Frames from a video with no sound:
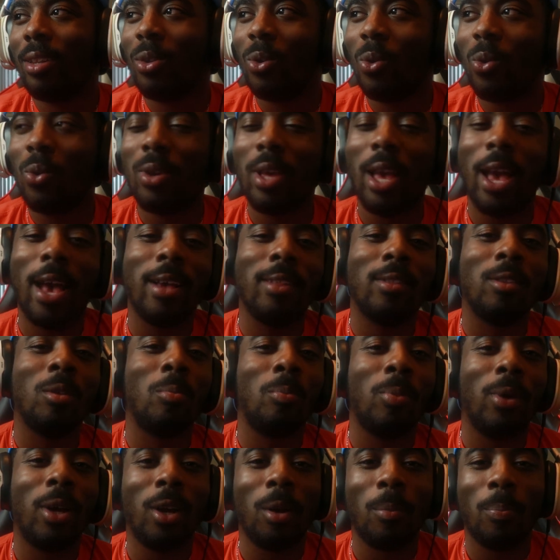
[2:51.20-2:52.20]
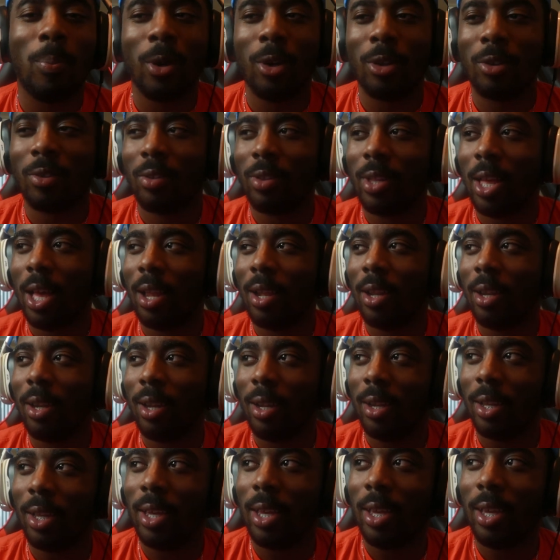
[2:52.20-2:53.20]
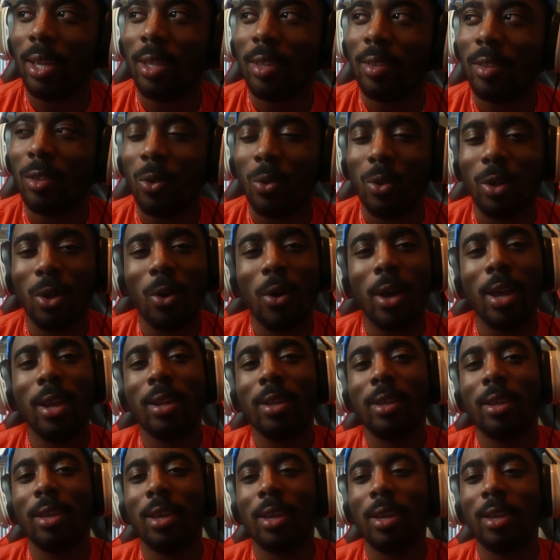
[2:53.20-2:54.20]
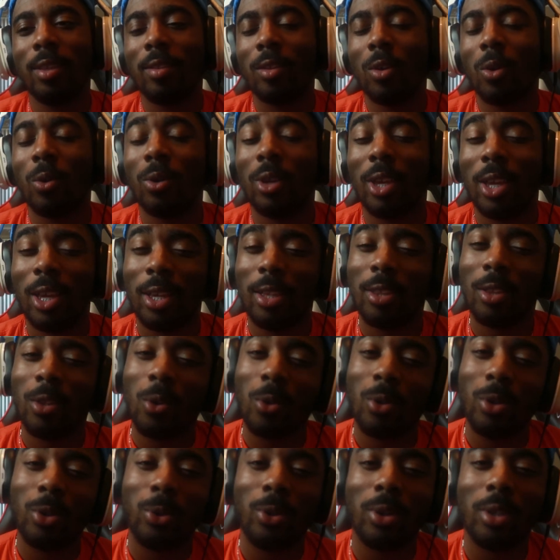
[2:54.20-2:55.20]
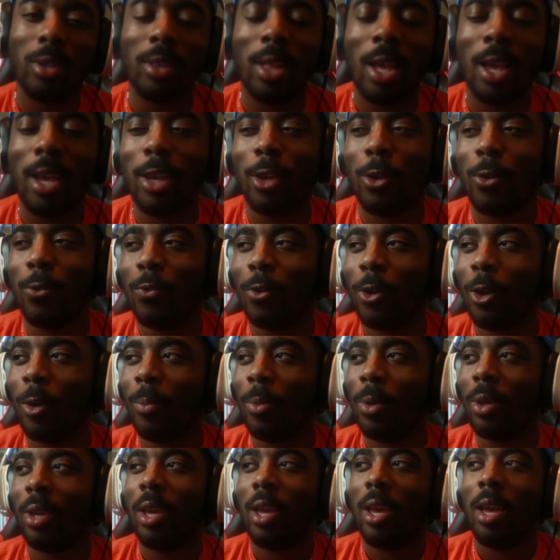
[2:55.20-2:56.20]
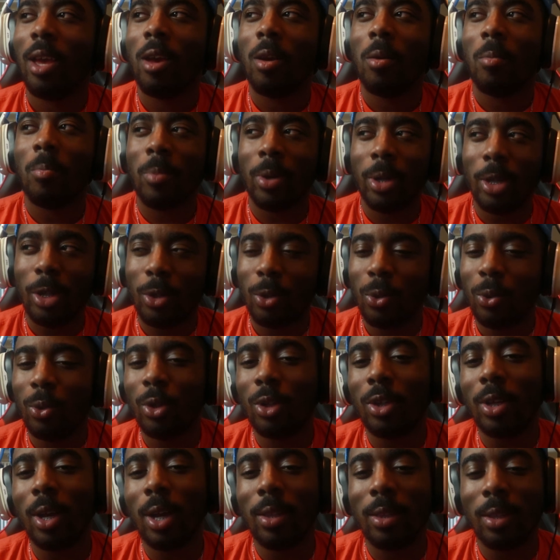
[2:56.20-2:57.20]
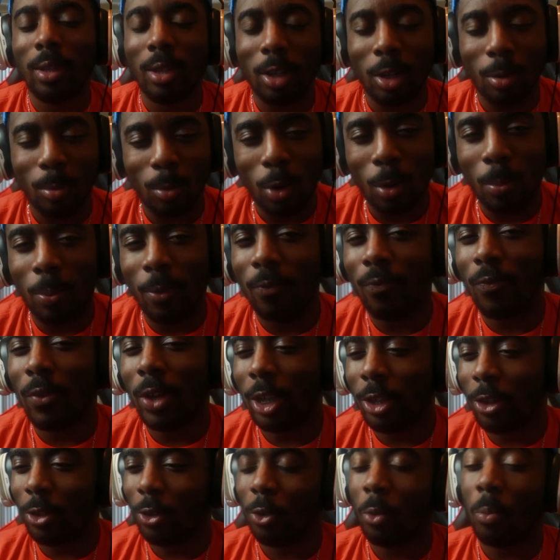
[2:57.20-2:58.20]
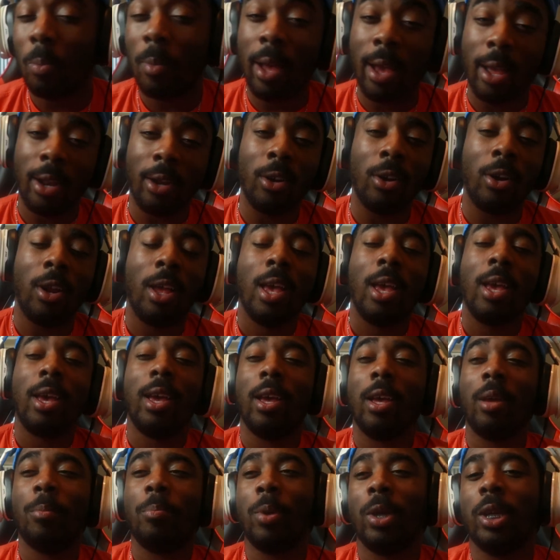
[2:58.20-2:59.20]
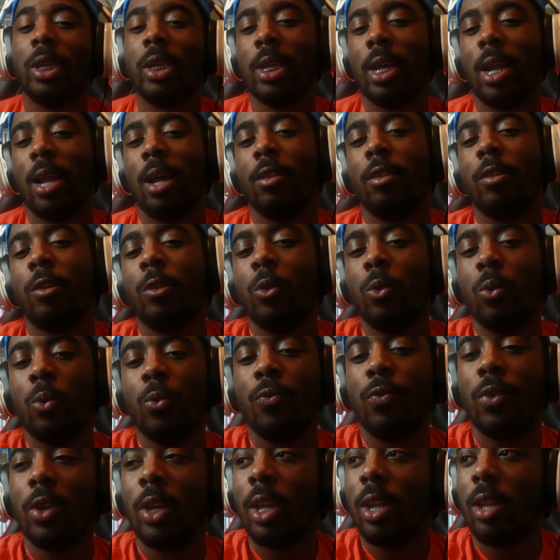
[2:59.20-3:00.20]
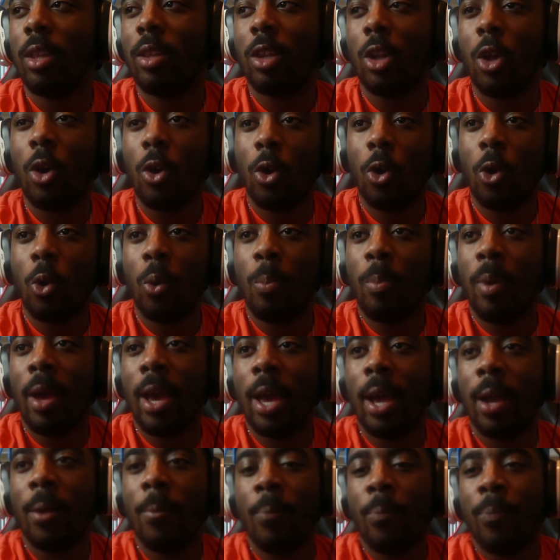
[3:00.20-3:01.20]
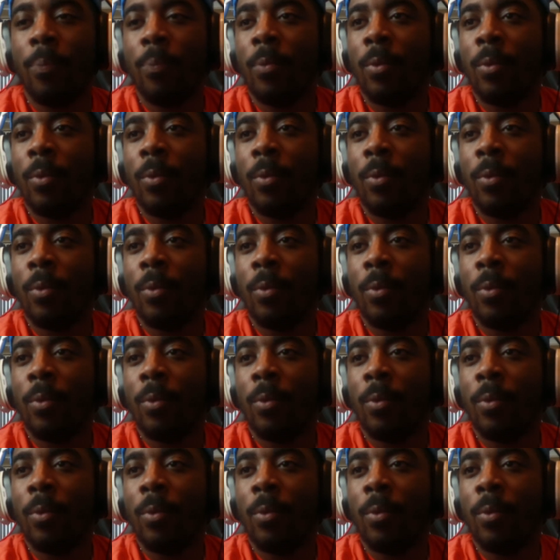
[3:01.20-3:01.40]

Duke has a better personality than King So. No hate to King So. King So do his thing, you feel me? But Duke does it in a more professional manner. And big shout out to Duke for getting his logo back.